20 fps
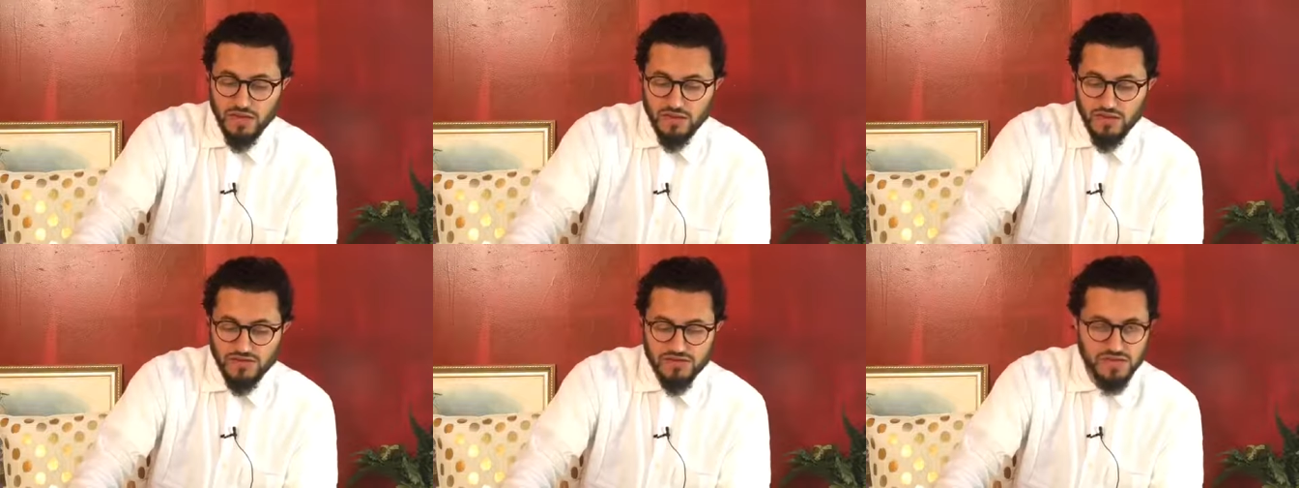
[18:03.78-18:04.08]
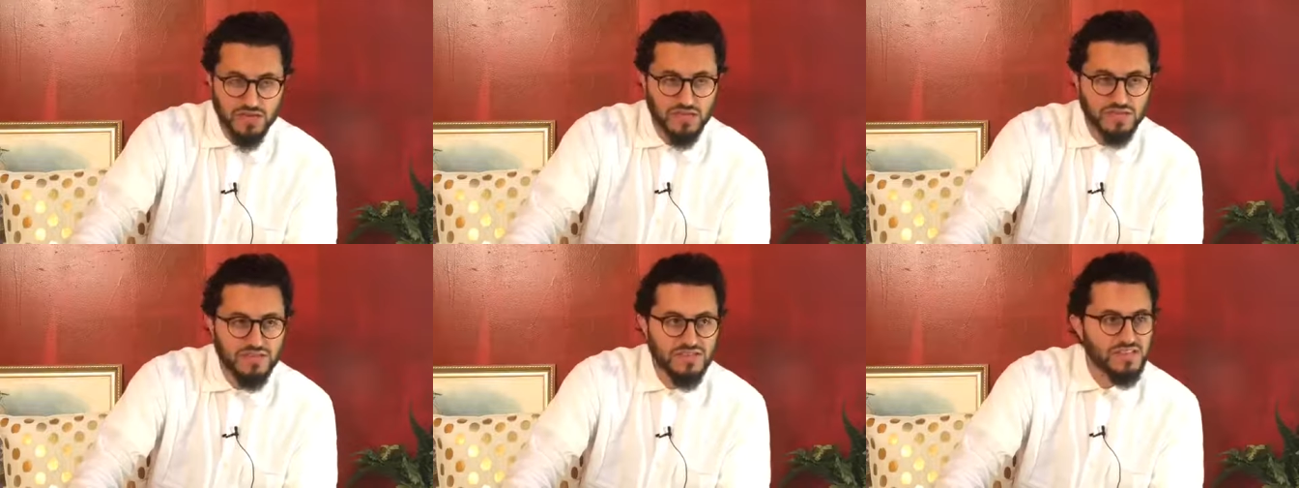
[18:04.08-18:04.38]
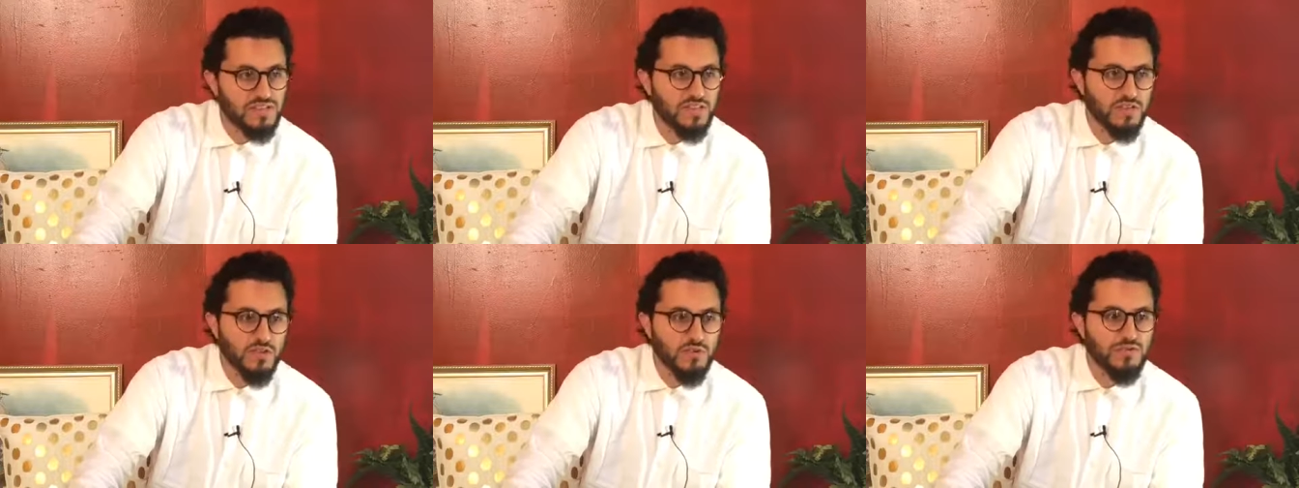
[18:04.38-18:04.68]
It's not
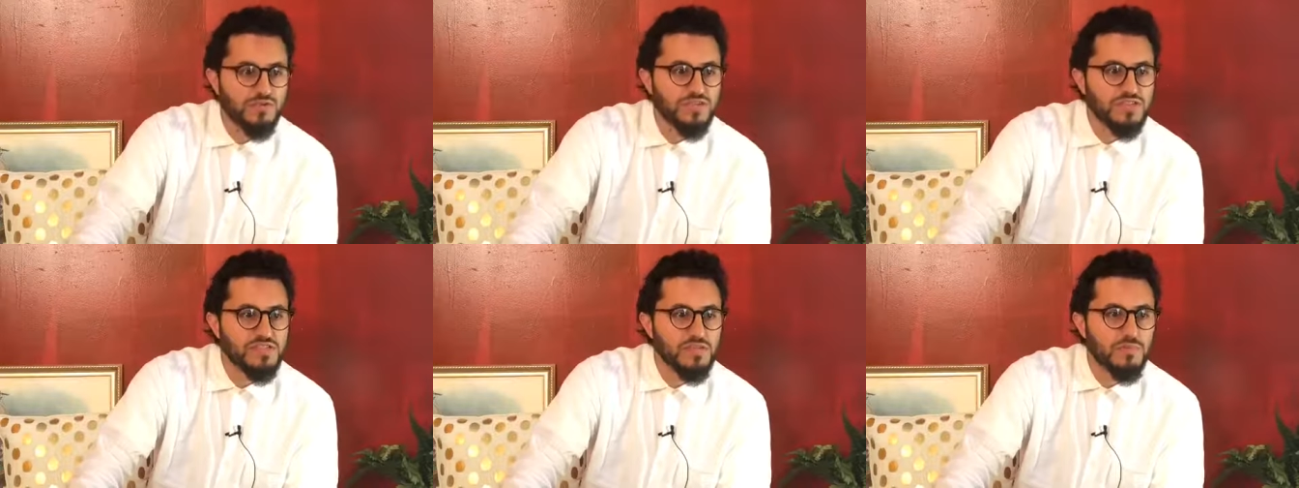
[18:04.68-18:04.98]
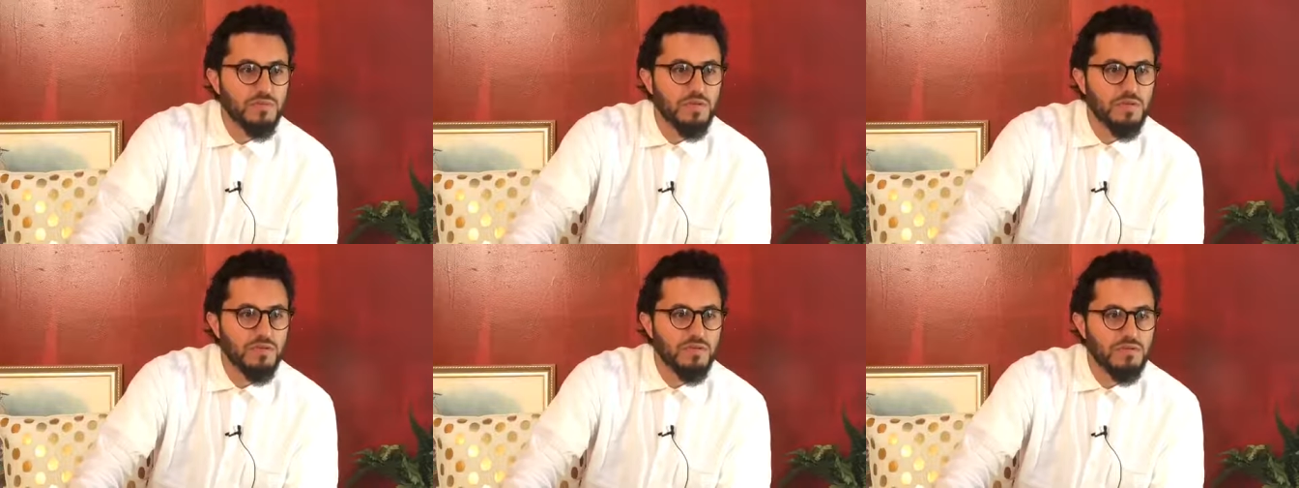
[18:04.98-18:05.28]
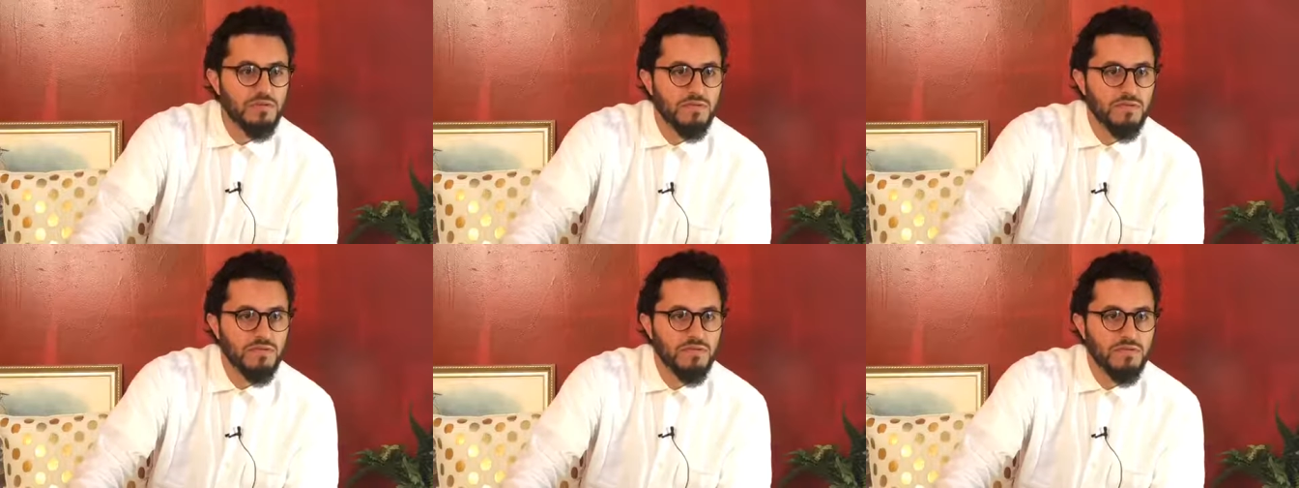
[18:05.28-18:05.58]
dis. You don't
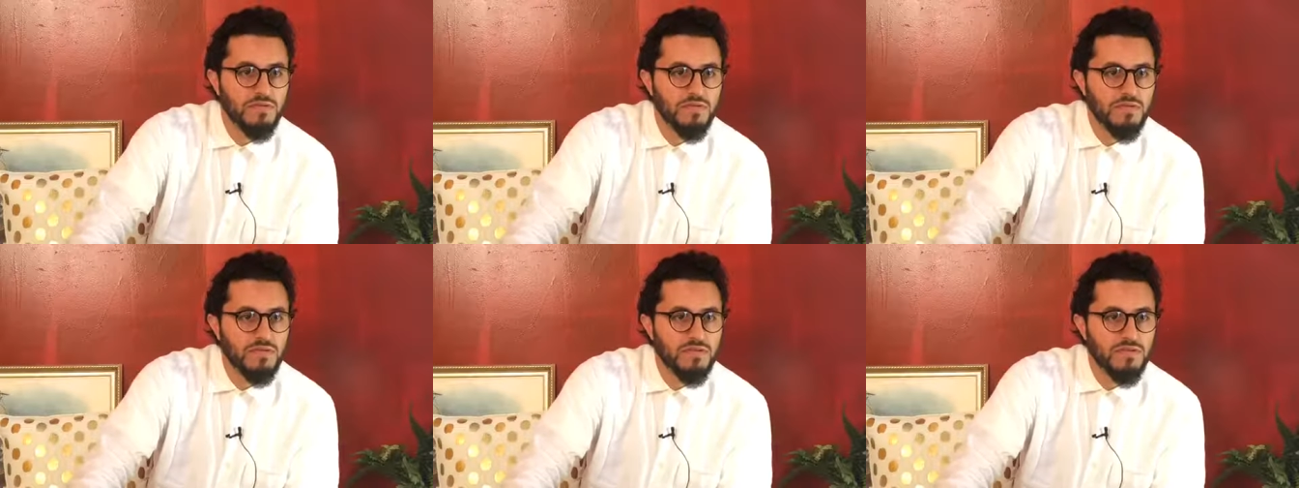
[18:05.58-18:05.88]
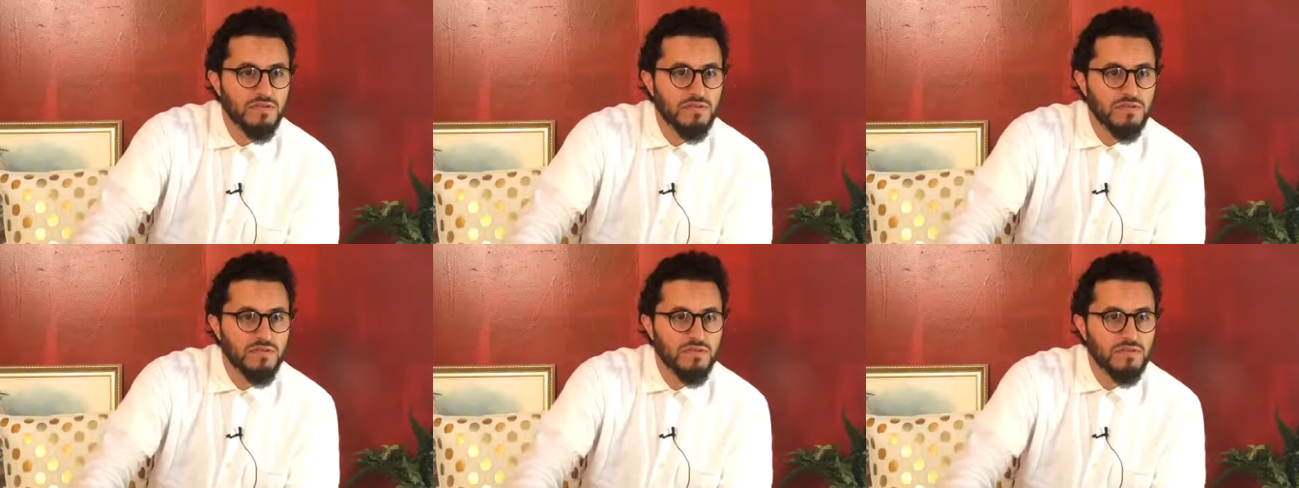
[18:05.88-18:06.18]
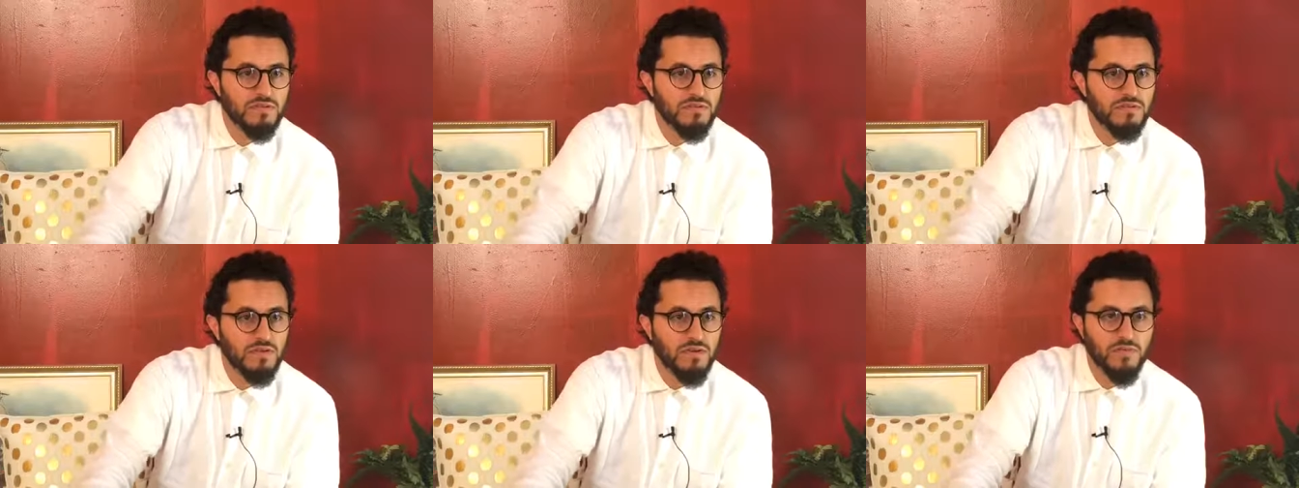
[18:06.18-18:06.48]
disappear
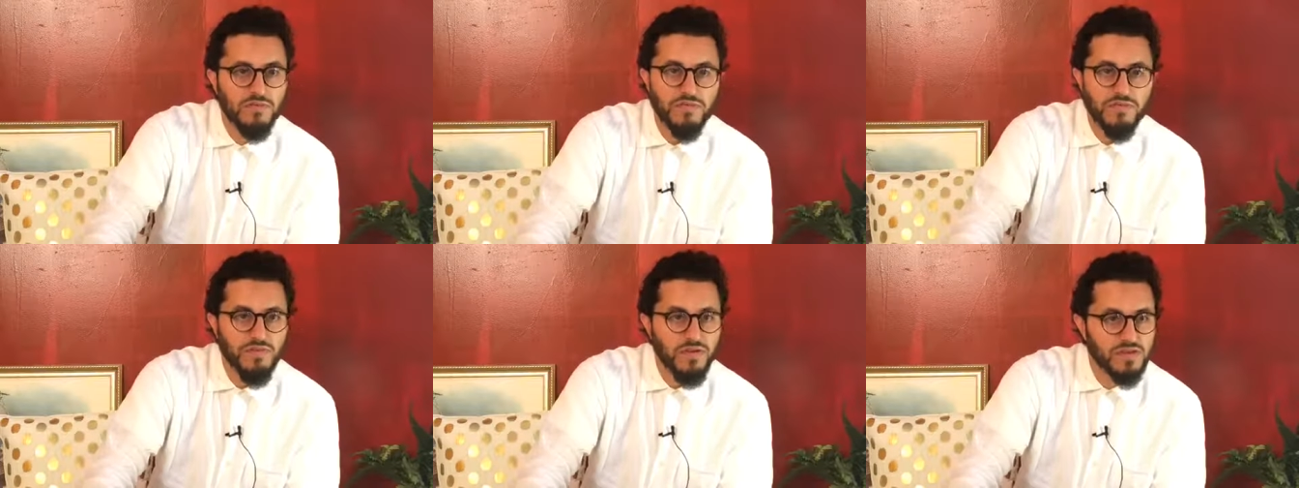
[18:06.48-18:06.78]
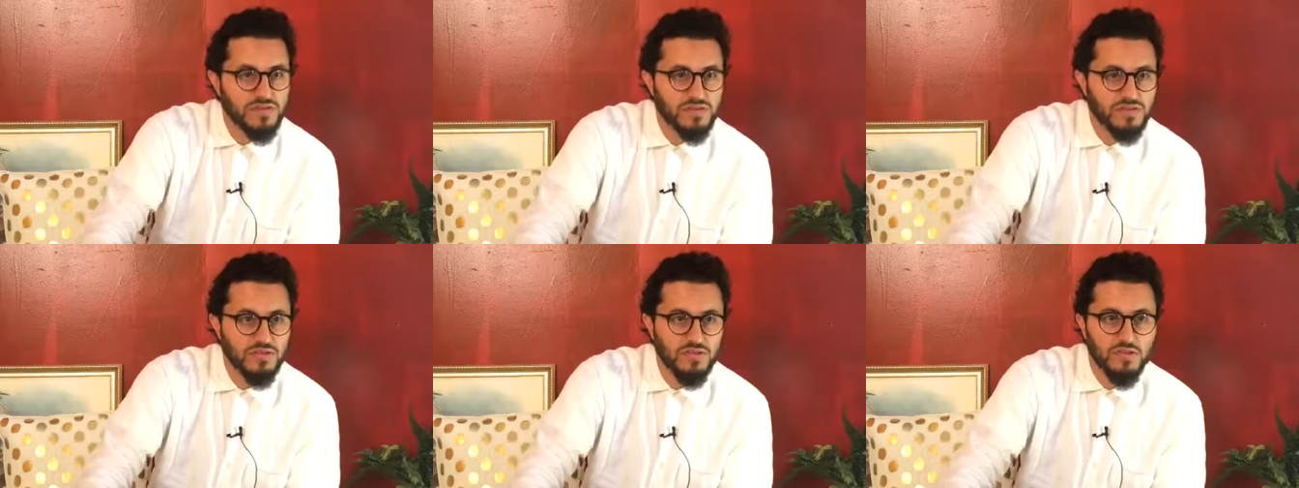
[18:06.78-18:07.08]
off the face.